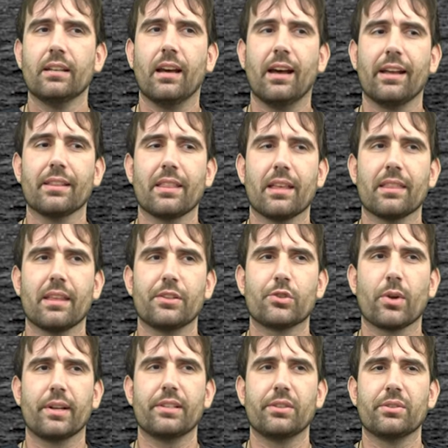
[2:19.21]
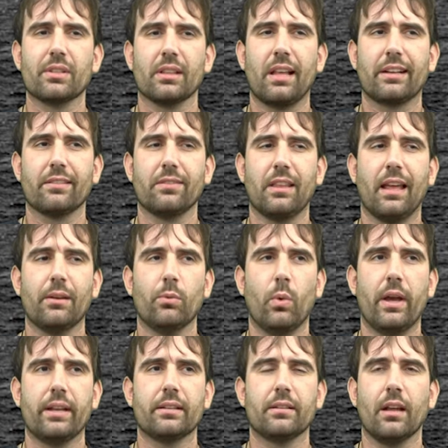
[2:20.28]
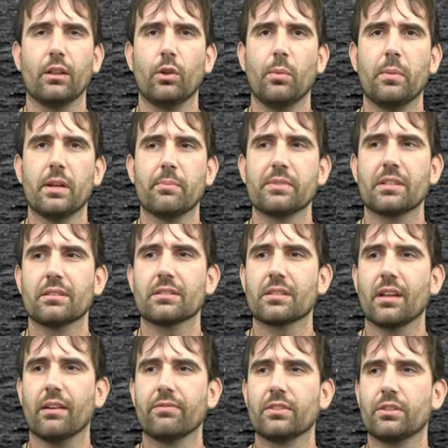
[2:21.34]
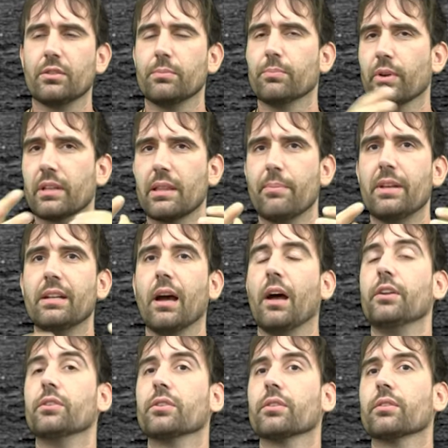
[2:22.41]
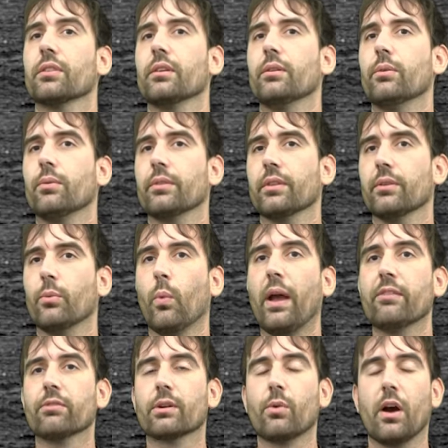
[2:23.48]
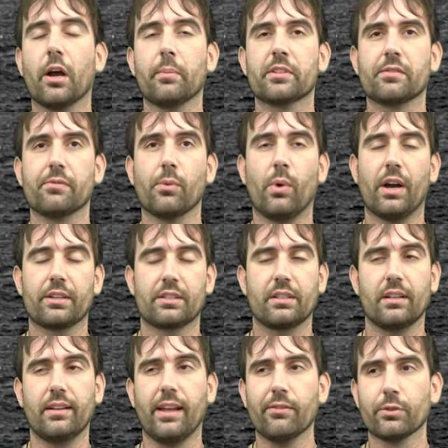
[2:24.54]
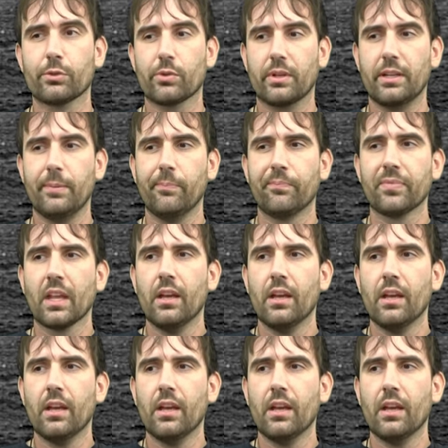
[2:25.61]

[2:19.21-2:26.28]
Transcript: Uh, they, they tried to use a lot of lightweight aluminums and stuff to bring them in under the, the weight requirements of the Washington Naval Treaty.